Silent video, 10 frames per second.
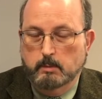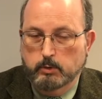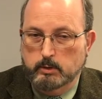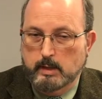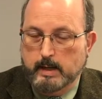
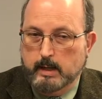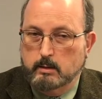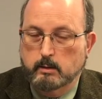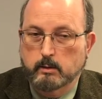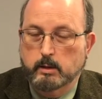put that
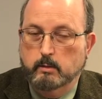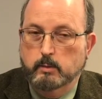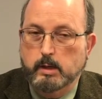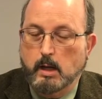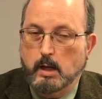out there, and
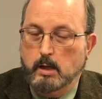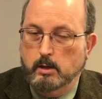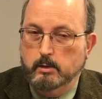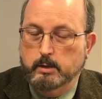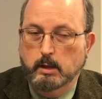we
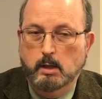hired